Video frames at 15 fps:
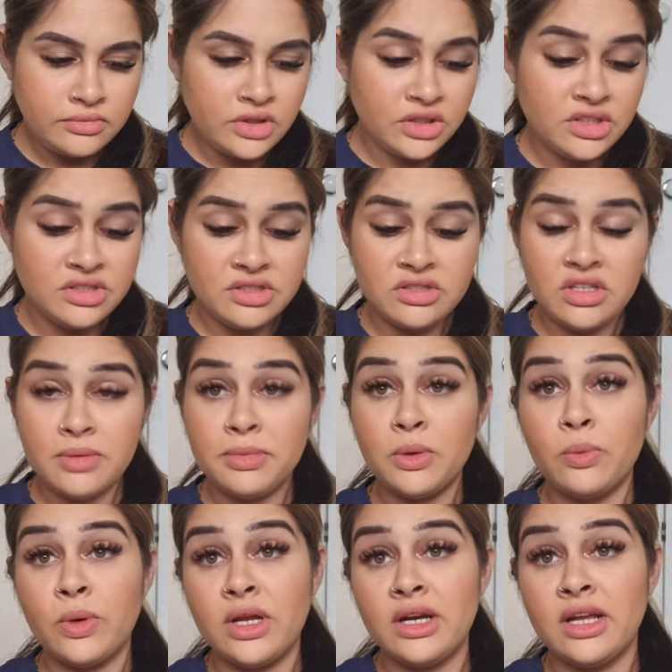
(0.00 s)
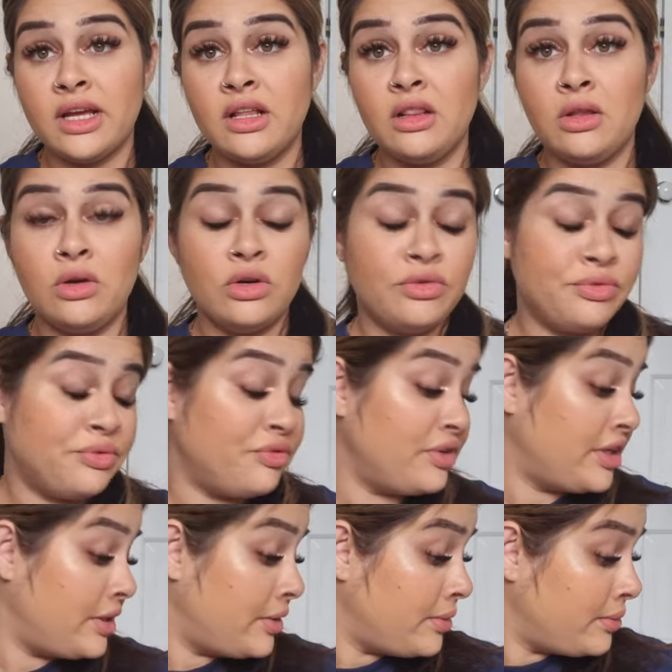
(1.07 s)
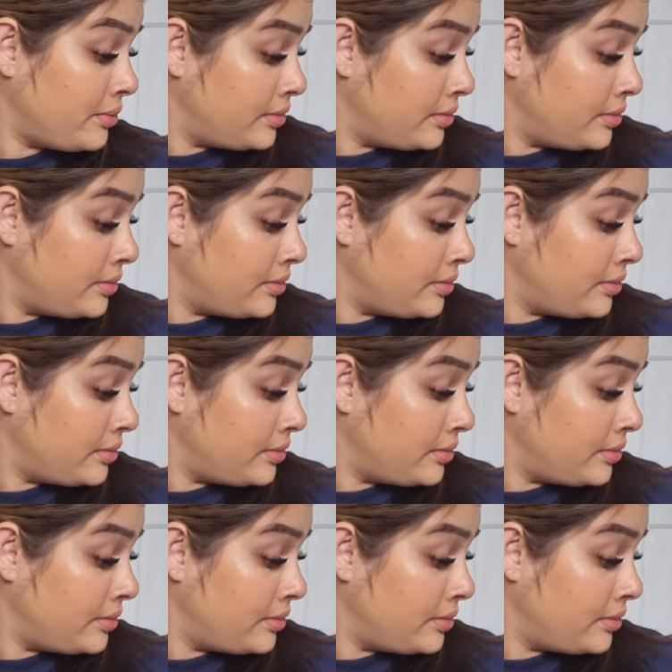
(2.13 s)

This is going to be one hell long of a video.